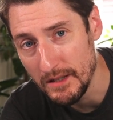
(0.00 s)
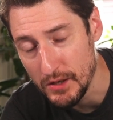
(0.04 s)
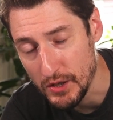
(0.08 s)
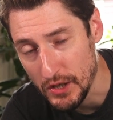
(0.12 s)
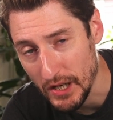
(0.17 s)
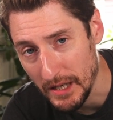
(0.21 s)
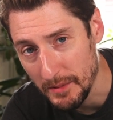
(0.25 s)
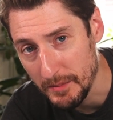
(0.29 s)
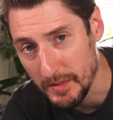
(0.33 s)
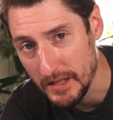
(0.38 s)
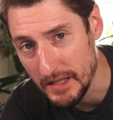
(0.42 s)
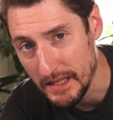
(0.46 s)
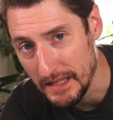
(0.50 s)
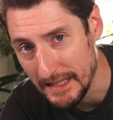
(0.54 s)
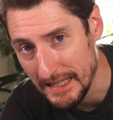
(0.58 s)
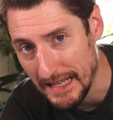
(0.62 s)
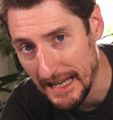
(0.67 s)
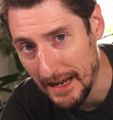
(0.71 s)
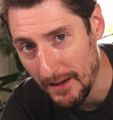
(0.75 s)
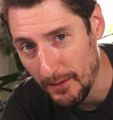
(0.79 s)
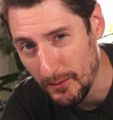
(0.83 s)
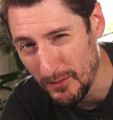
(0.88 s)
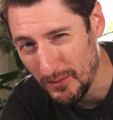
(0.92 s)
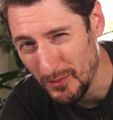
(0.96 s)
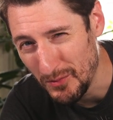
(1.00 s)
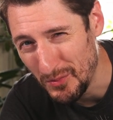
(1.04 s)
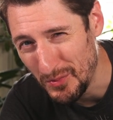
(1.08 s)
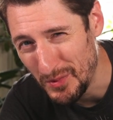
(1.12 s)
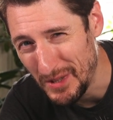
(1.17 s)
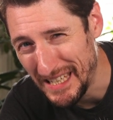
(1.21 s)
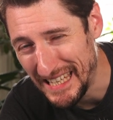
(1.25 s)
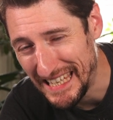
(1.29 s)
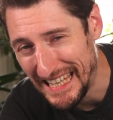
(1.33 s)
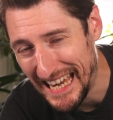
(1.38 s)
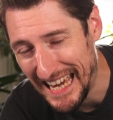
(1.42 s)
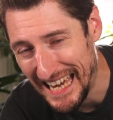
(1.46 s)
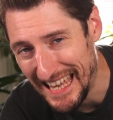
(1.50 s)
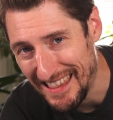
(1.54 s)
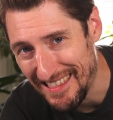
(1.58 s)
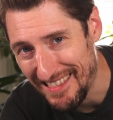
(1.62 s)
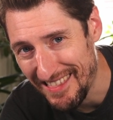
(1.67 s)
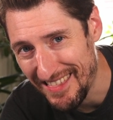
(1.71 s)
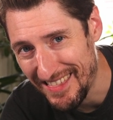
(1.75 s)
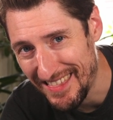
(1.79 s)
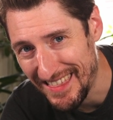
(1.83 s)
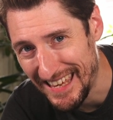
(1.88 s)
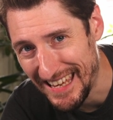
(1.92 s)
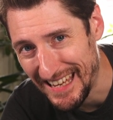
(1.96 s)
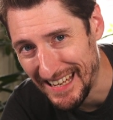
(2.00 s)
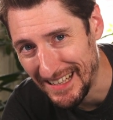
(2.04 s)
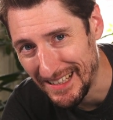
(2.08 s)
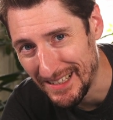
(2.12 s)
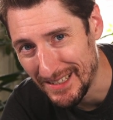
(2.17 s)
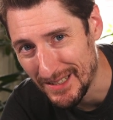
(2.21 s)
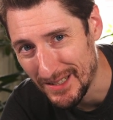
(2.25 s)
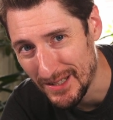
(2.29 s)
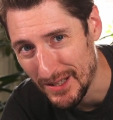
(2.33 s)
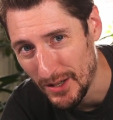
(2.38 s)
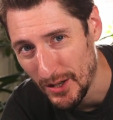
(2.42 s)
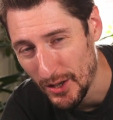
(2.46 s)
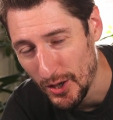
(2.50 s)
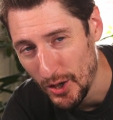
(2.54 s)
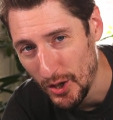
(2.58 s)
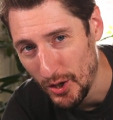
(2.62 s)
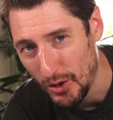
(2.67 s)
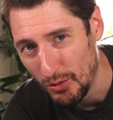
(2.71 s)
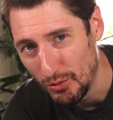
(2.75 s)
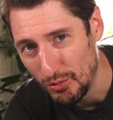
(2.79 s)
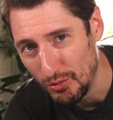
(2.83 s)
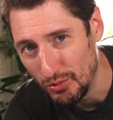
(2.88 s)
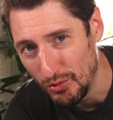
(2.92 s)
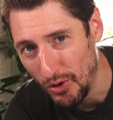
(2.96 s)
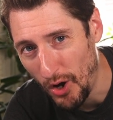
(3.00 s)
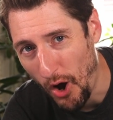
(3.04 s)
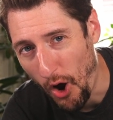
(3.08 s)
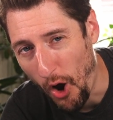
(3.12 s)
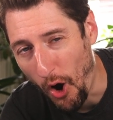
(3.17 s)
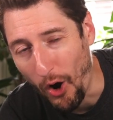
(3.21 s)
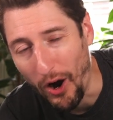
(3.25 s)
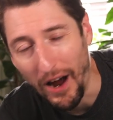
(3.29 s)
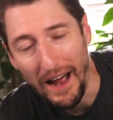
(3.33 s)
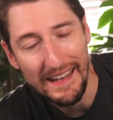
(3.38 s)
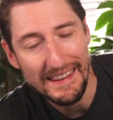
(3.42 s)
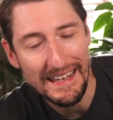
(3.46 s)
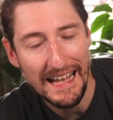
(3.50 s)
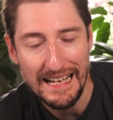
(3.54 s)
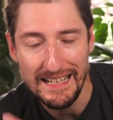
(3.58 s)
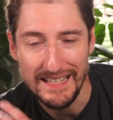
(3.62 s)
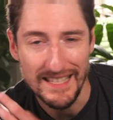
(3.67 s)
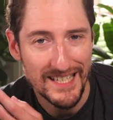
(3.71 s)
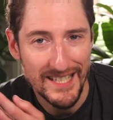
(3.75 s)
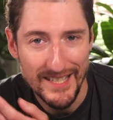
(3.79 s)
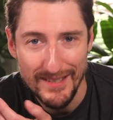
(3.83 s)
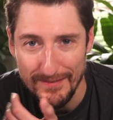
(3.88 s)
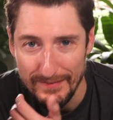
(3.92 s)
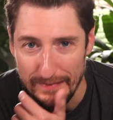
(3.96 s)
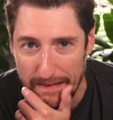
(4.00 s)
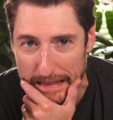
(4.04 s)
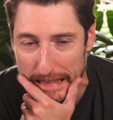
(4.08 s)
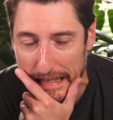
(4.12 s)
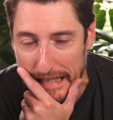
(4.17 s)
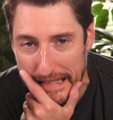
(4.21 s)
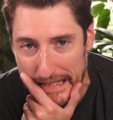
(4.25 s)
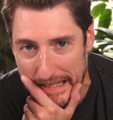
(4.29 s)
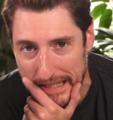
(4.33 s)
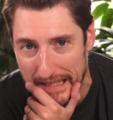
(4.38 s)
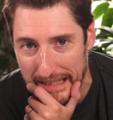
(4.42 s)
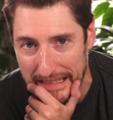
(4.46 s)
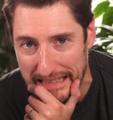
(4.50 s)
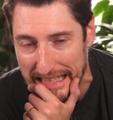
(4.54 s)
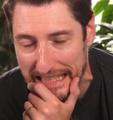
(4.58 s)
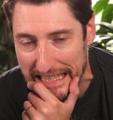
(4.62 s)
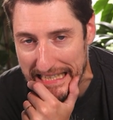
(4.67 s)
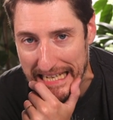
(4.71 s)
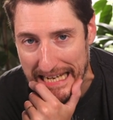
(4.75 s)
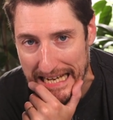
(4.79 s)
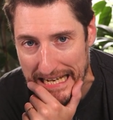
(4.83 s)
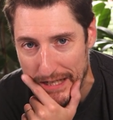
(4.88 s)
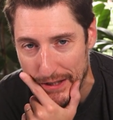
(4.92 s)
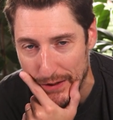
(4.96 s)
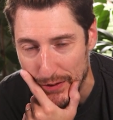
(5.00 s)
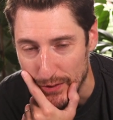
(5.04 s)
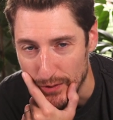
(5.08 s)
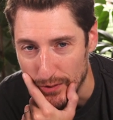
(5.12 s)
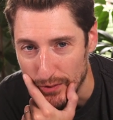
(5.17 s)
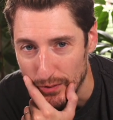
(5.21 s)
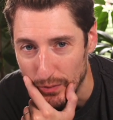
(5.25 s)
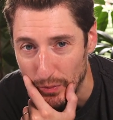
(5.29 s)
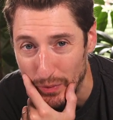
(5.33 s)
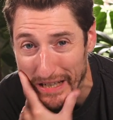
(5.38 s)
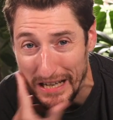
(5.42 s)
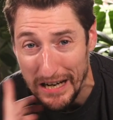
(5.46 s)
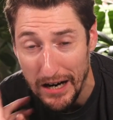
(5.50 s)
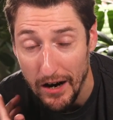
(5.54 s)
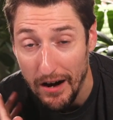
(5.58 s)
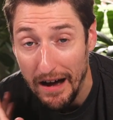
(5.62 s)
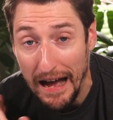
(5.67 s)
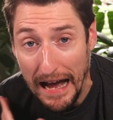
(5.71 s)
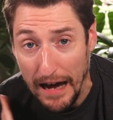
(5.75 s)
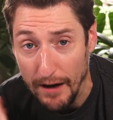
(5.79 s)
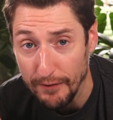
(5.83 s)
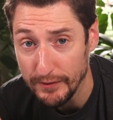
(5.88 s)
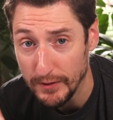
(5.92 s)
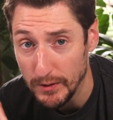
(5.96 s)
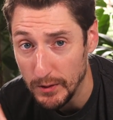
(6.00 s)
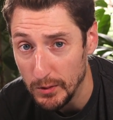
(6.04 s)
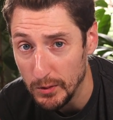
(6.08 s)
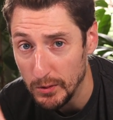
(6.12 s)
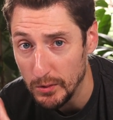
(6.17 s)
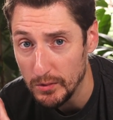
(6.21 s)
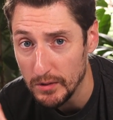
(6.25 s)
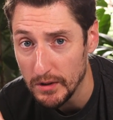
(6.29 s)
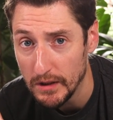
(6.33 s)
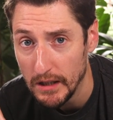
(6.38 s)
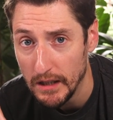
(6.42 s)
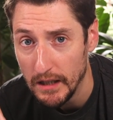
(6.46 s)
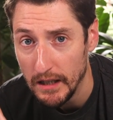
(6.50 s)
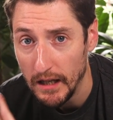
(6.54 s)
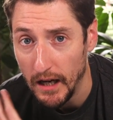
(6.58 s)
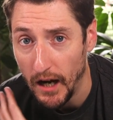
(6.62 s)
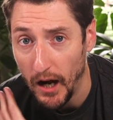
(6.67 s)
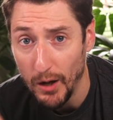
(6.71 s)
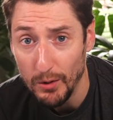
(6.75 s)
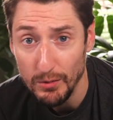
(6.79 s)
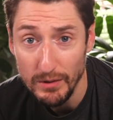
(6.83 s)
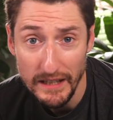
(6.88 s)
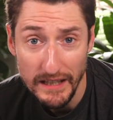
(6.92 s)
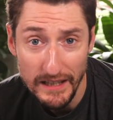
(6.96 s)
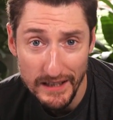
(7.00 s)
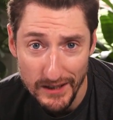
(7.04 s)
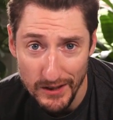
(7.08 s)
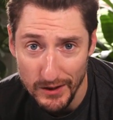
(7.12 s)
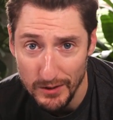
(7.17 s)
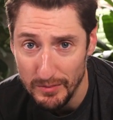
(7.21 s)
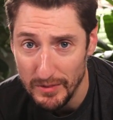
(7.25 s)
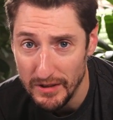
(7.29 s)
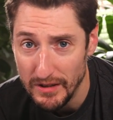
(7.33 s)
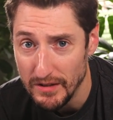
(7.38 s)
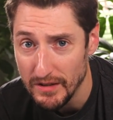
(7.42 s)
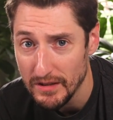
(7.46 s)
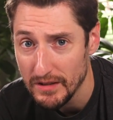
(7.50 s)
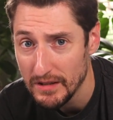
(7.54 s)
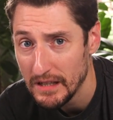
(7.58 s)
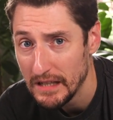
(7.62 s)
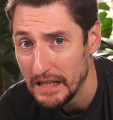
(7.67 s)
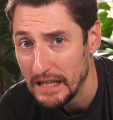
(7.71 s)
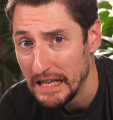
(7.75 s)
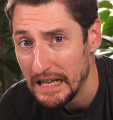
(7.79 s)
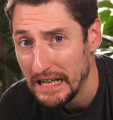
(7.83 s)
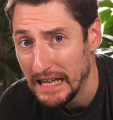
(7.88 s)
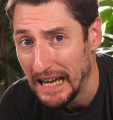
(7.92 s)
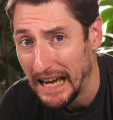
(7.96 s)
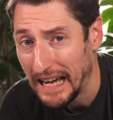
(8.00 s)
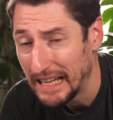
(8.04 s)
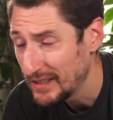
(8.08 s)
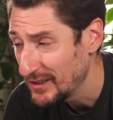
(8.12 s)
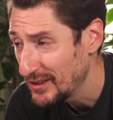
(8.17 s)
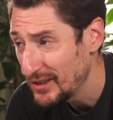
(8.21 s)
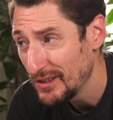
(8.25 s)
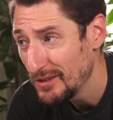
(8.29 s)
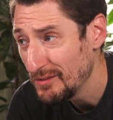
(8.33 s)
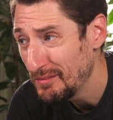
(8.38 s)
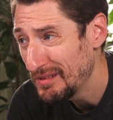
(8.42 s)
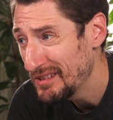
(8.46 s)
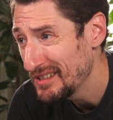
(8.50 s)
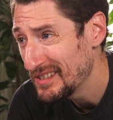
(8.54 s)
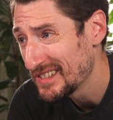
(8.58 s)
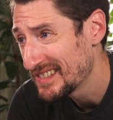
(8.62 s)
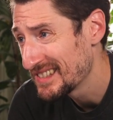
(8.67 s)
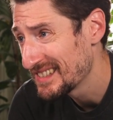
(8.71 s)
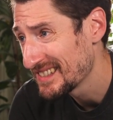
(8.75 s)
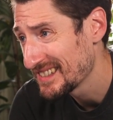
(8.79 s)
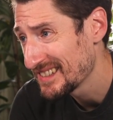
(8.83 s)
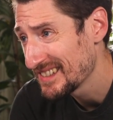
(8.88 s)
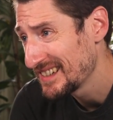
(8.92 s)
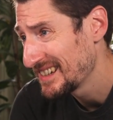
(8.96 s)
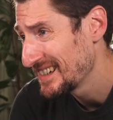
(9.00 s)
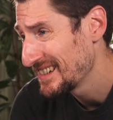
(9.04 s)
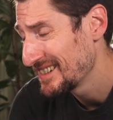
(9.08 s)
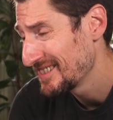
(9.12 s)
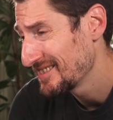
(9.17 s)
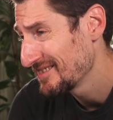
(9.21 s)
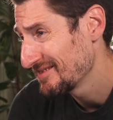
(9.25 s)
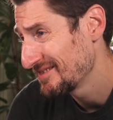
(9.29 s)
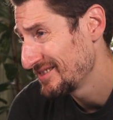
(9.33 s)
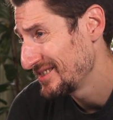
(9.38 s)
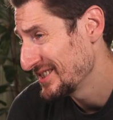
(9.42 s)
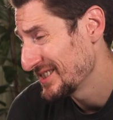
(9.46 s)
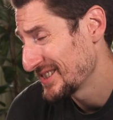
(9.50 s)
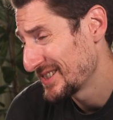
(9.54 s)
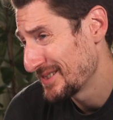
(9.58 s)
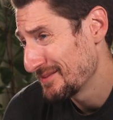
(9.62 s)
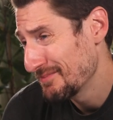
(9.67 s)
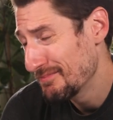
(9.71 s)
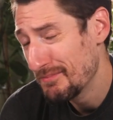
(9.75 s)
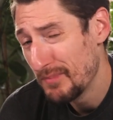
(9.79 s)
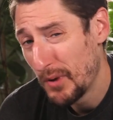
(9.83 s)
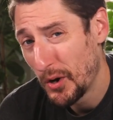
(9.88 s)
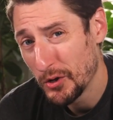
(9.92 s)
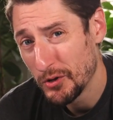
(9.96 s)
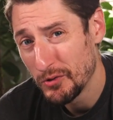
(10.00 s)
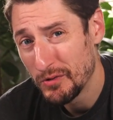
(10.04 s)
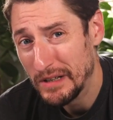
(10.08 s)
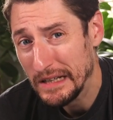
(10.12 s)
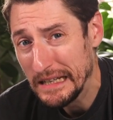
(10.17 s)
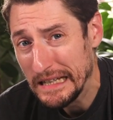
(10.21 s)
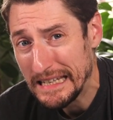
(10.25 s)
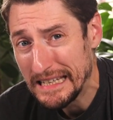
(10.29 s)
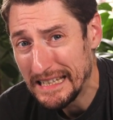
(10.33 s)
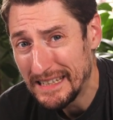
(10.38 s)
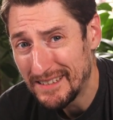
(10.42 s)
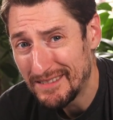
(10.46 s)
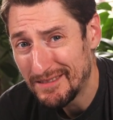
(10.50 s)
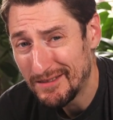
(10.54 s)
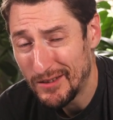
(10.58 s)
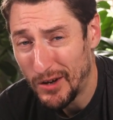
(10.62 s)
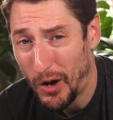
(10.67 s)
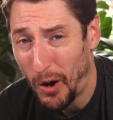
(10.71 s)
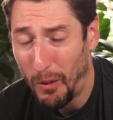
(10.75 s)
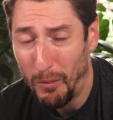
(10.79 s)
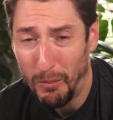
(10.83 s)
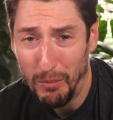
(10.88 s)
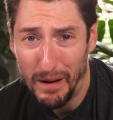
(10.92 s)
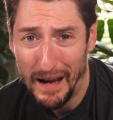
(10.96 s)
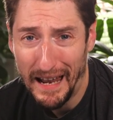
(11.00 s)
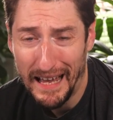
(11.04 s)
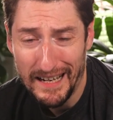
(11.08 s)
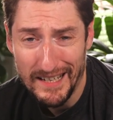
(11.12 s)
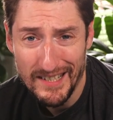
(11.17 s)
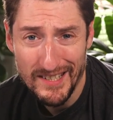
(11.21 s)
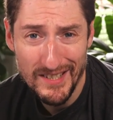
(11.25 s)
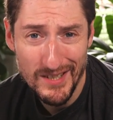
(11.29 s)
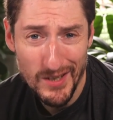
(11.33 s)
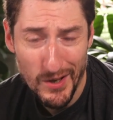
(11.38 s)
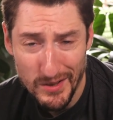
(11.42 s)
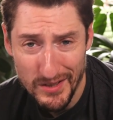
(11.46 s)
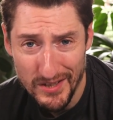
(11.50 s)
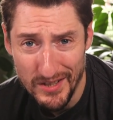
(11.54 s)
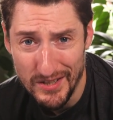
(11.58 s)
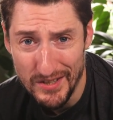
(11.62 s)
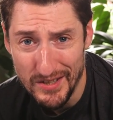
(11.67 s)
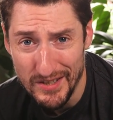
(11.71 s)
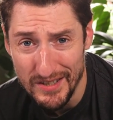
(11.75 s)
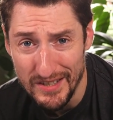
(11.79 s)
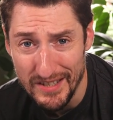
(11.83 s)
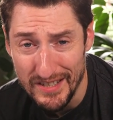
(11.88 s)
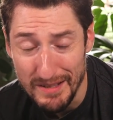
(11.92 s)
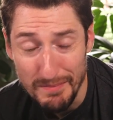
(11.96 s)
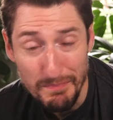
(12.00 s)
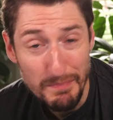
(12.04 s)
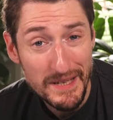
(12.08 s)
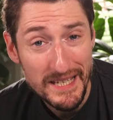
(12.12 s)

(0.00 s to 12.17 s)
Shut Up and Sit Down we get things wrong, and that's entirely natural. We are, after all, only humans, and humans are just moderately complex sausages.